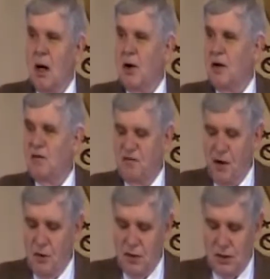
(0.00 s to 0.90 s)
are in
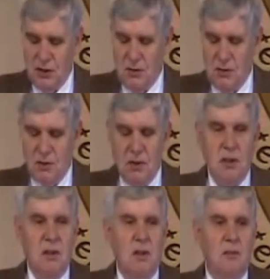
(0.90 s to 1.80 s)
focus
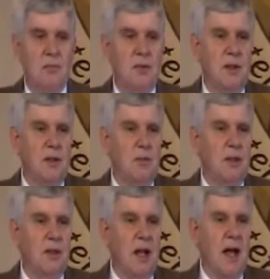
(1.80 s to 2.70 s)
when,
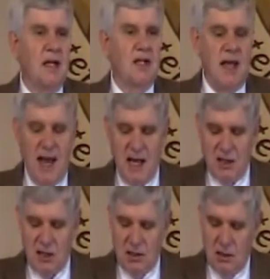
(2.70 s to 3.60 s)
when light is
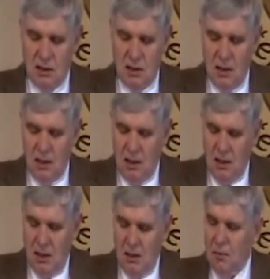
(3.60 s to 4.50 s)
cast,
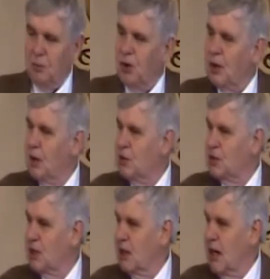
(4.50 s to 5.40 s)
when we're
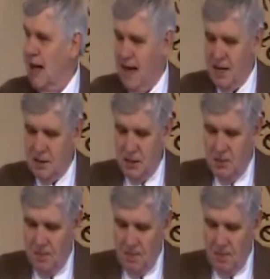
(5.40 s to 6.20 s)
close to the light.